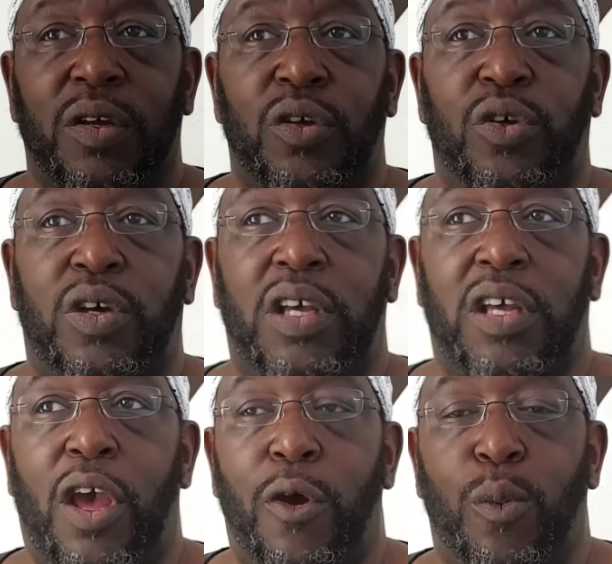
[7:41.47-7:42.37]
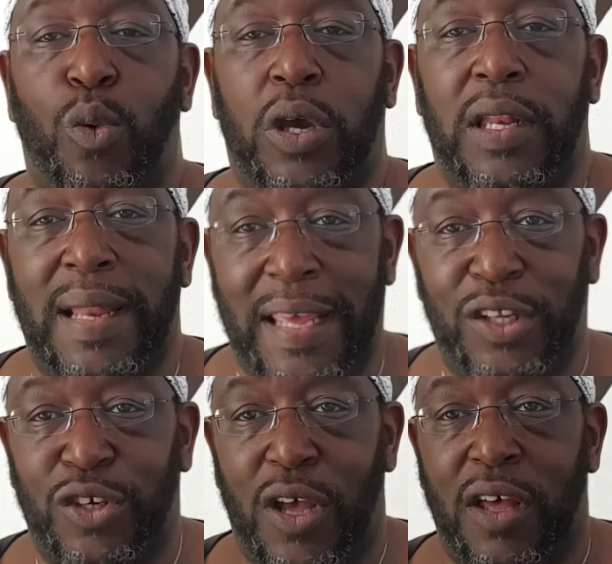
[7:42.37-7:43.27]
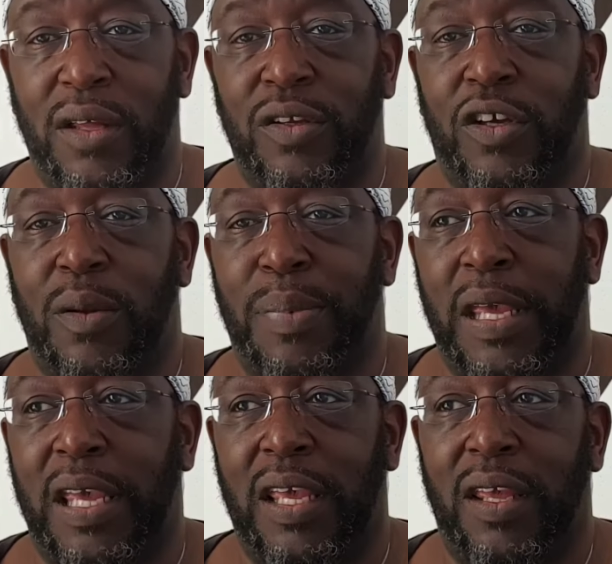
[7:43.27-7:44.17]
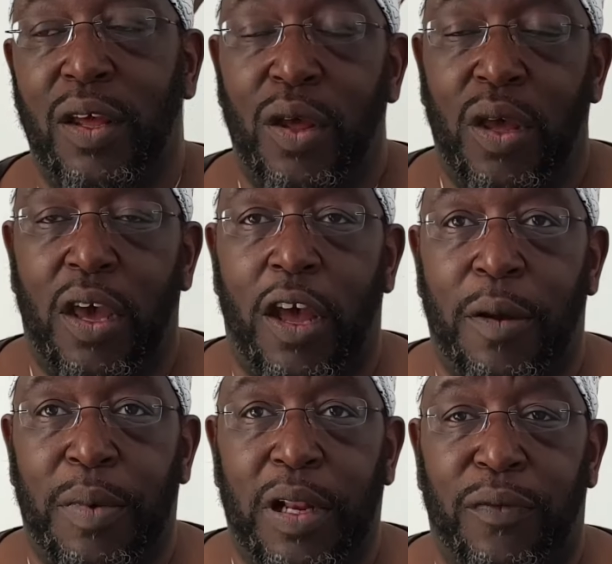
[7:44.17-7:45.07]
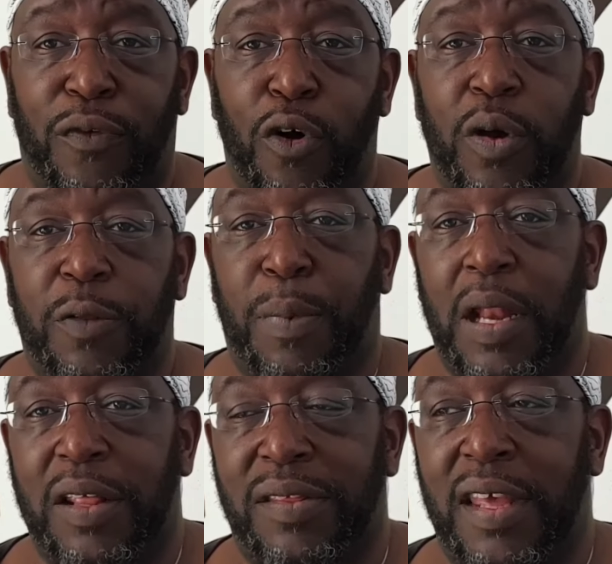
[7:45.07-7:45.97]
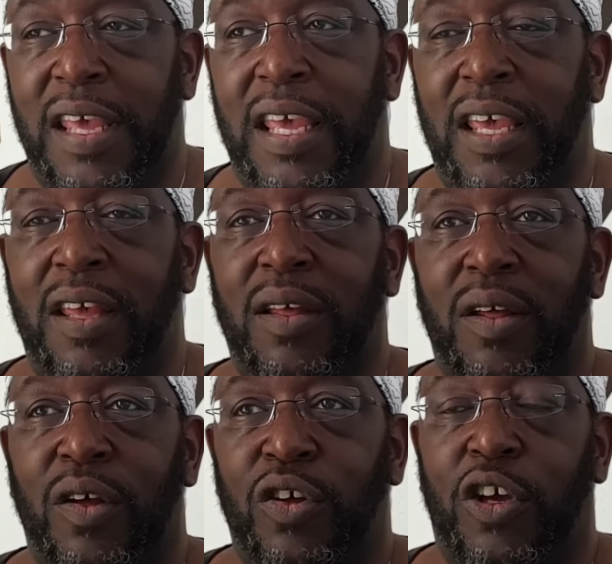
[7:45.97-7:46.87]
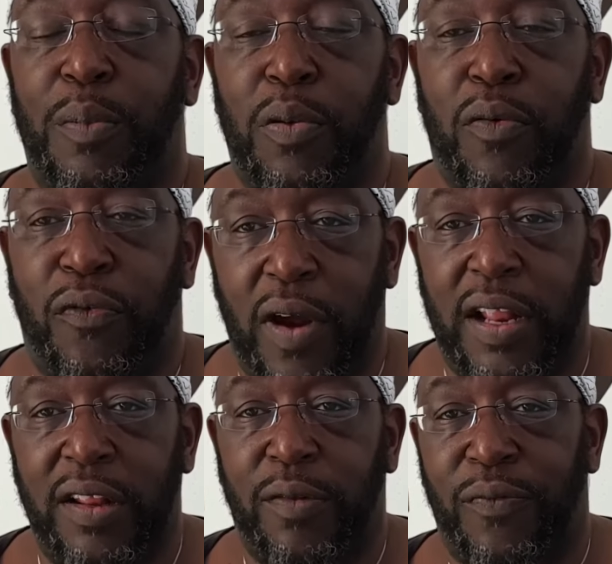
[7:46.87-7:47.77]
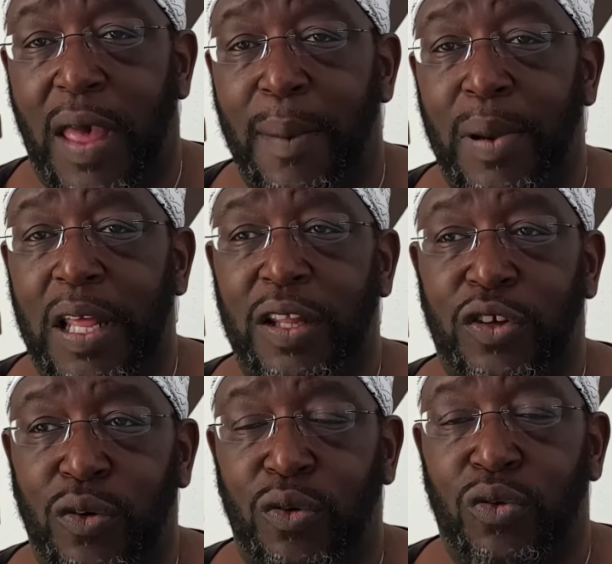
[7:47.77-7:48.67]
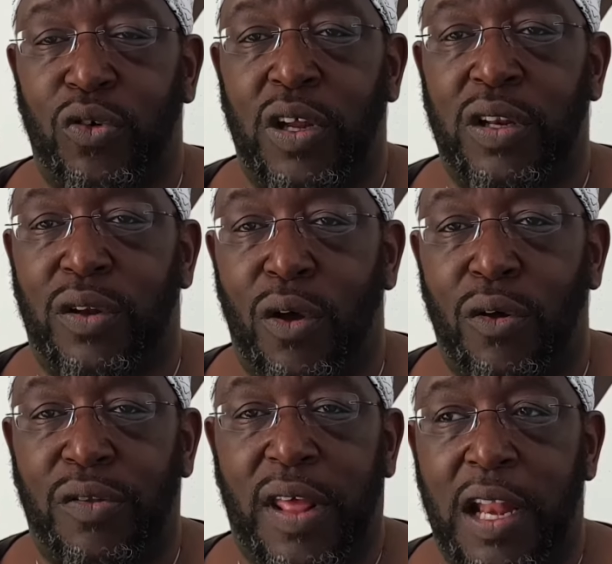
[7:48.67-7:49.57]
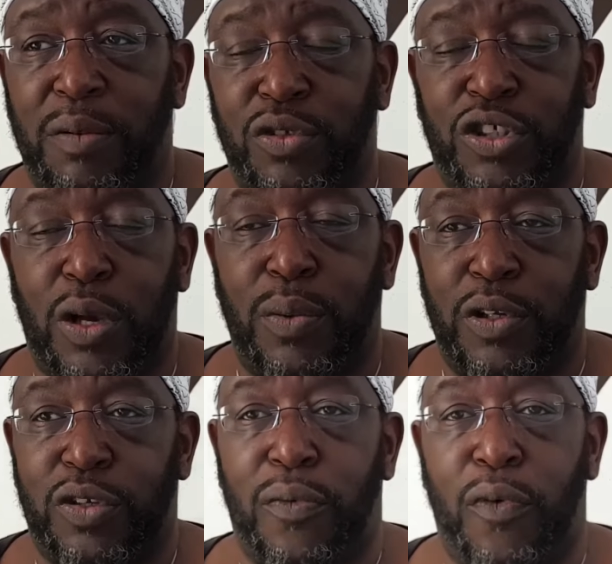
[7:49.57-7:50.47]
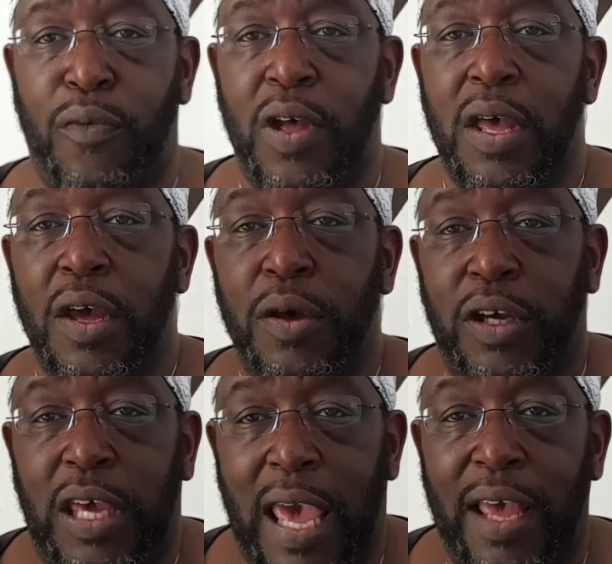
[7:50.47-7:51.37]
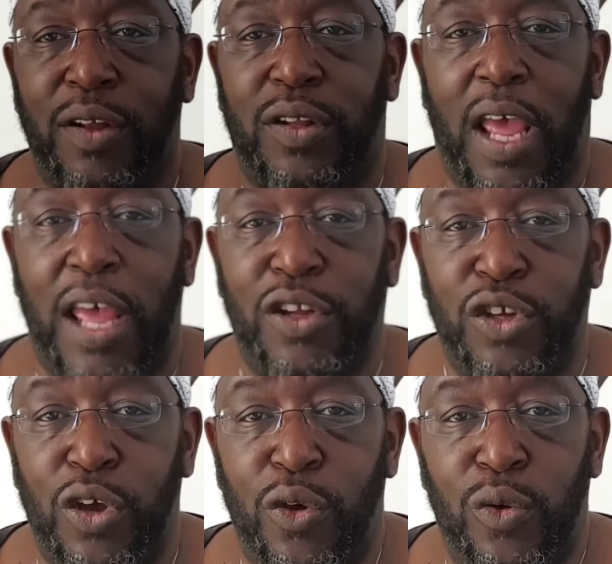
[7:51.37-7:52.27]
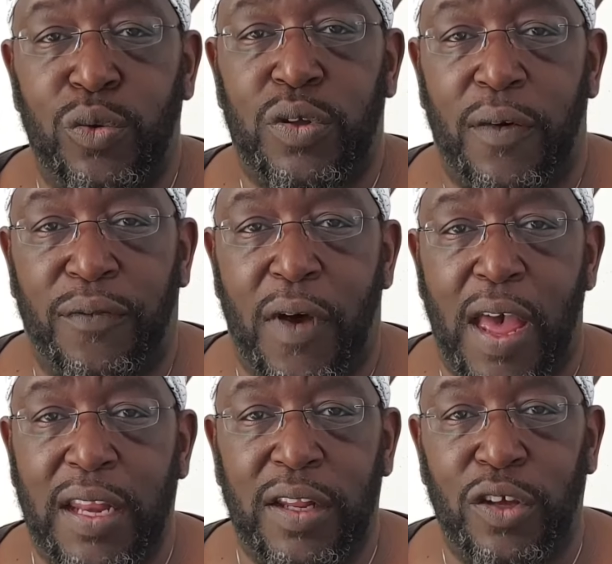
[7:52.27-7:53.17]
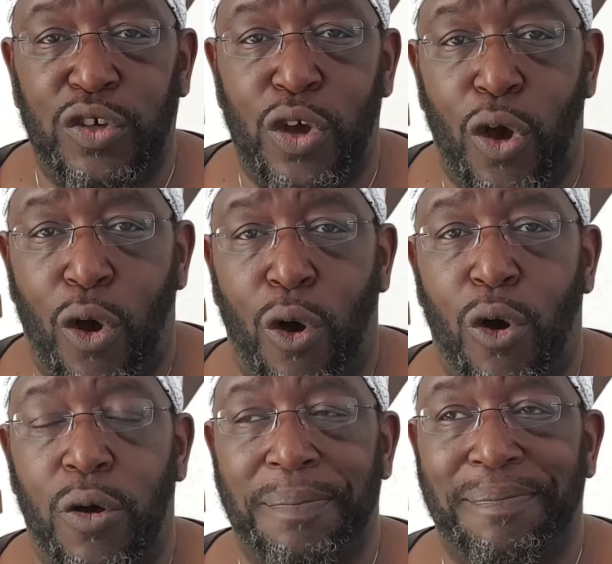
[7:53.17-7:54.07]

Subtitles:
you can go walk in nature, you can be in a forest by the sea, you can be with friends, family, children, dogs, animals, so on and so forth. Get and use, find your